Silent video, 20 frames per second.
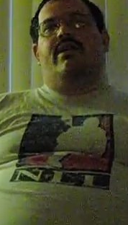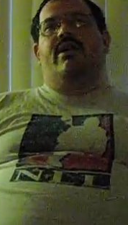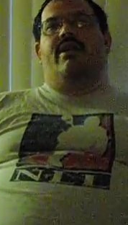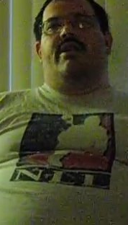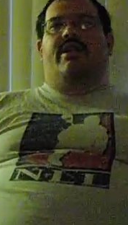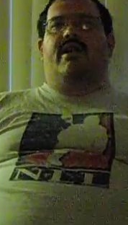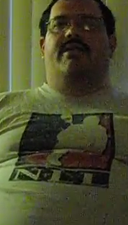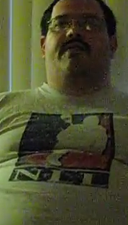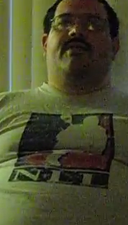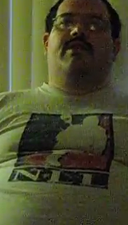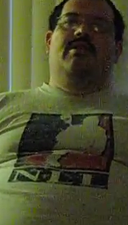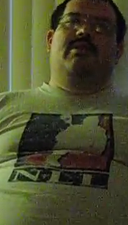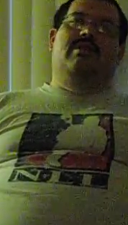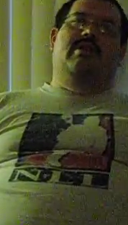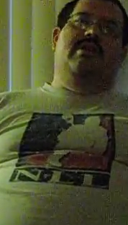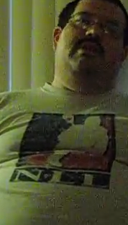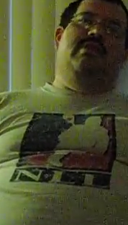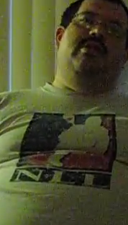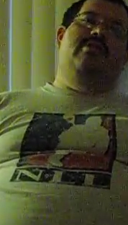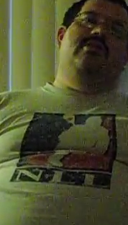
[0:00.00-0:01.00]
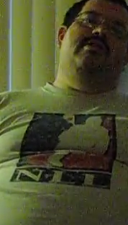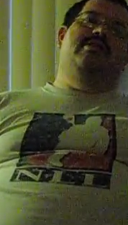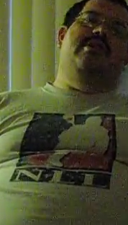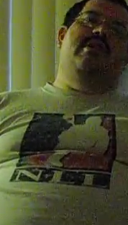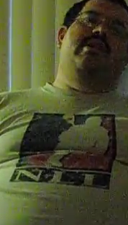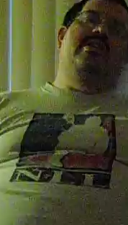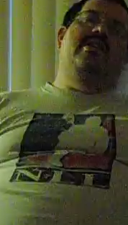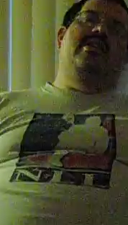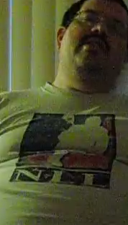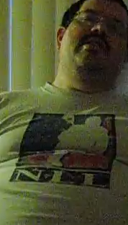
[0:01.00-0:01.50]
They feel that there is an
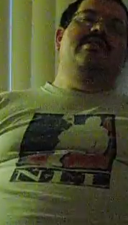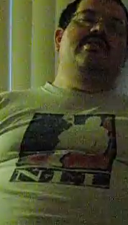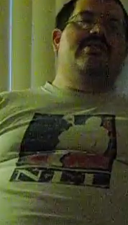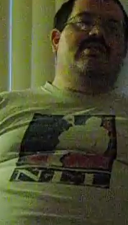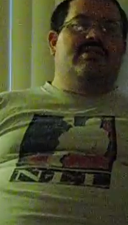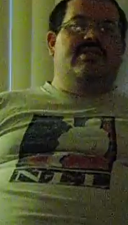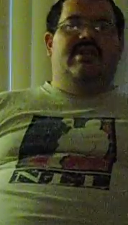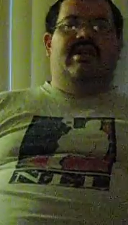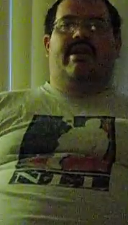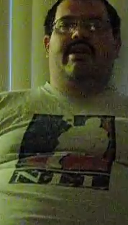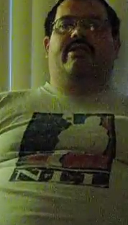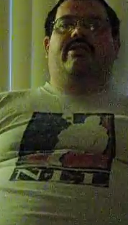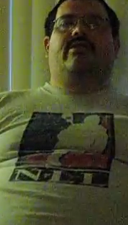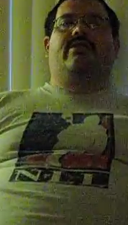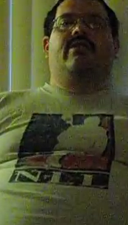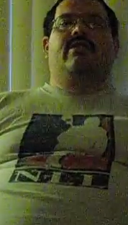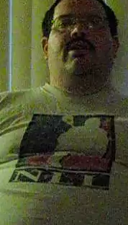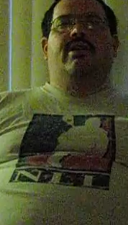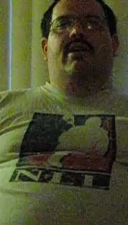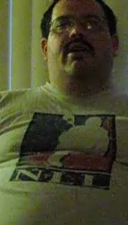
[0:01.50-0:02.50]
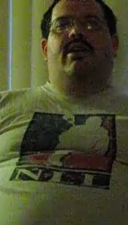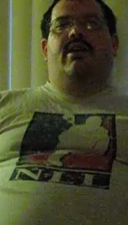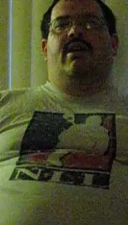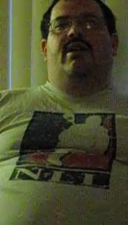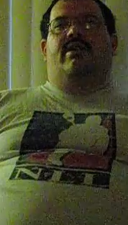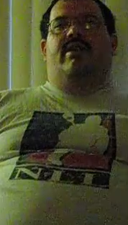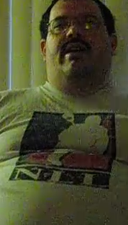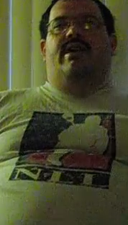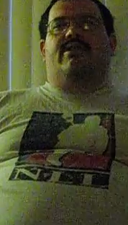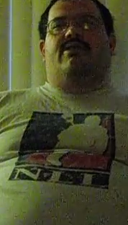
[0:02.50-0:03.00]
insider
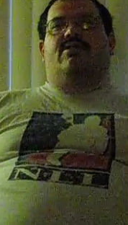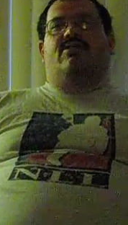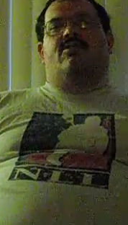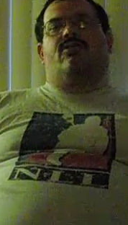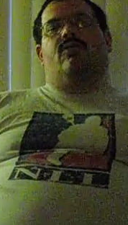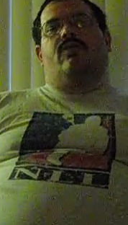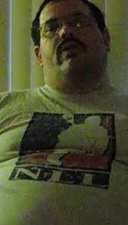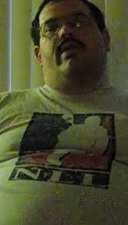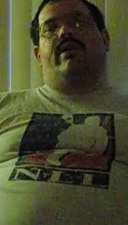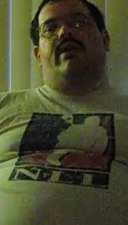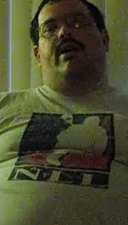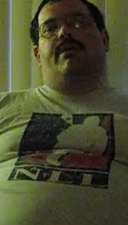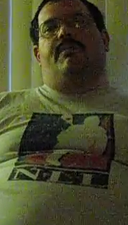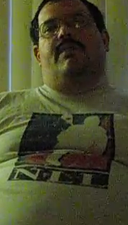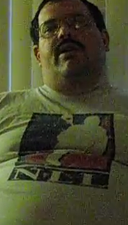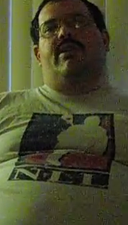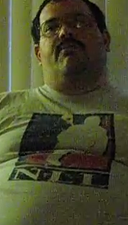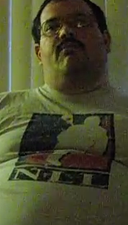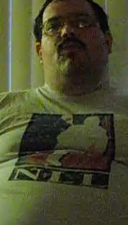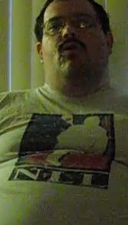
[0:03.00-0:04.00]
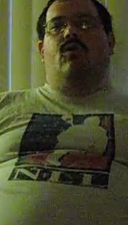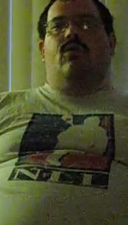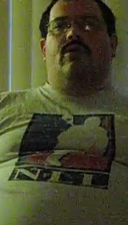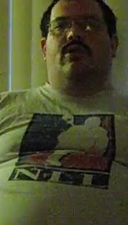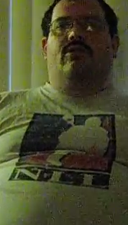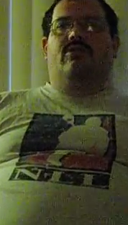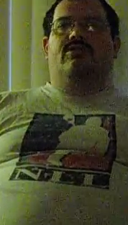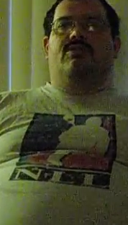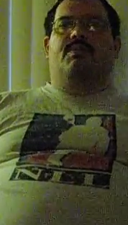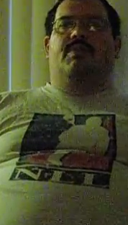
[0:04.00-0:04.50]
that's screwing up
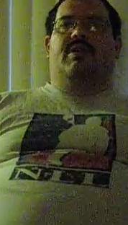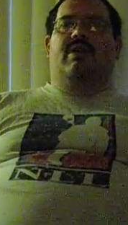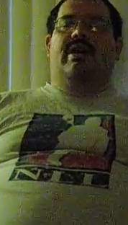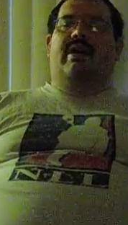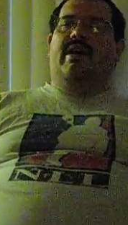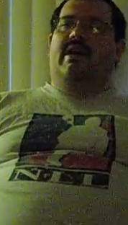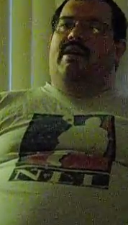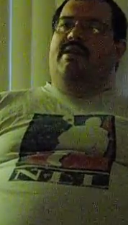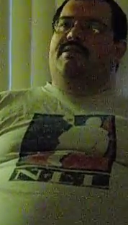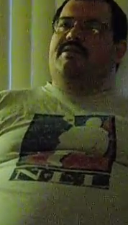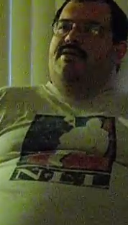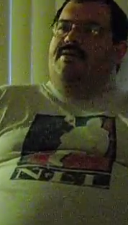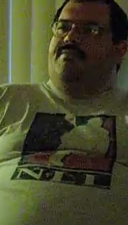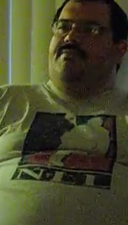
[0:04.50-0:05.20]
Immortal's plans.